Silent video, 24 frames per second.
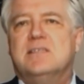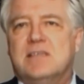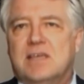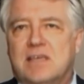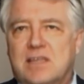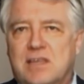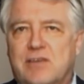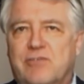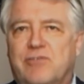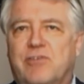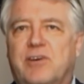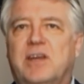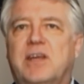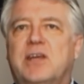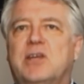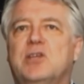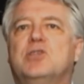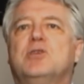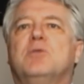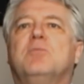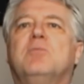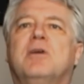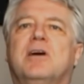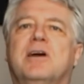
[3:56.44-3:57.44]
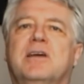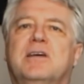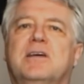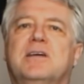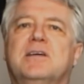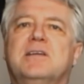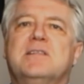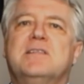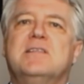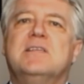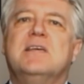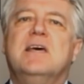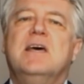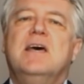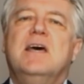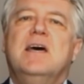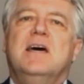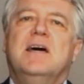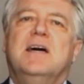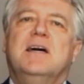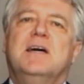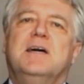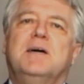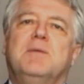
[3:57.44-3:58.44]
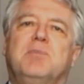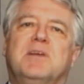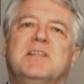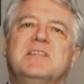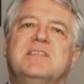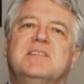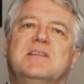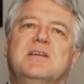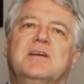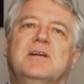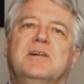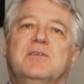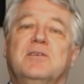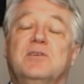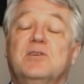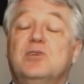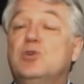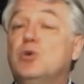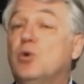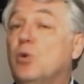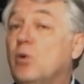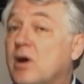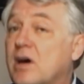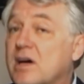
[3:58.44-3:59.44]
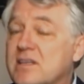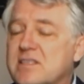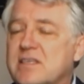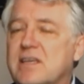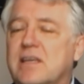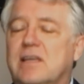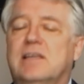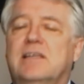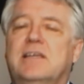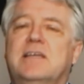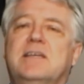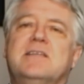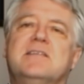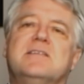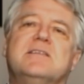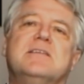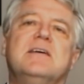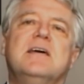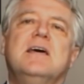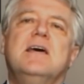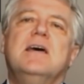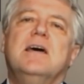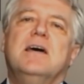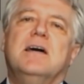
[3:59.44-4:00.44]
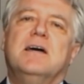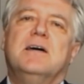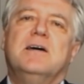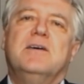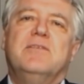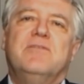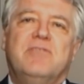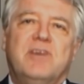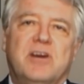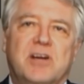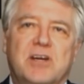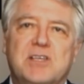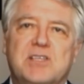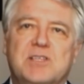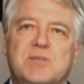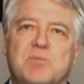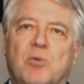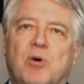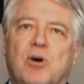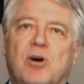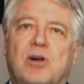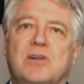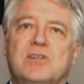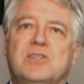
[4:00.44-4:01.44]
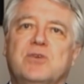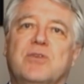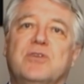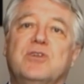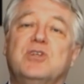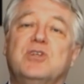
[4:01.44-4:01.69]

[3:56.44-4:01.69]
in the financial markets, uh, but still, to us at least, uh, very small. So the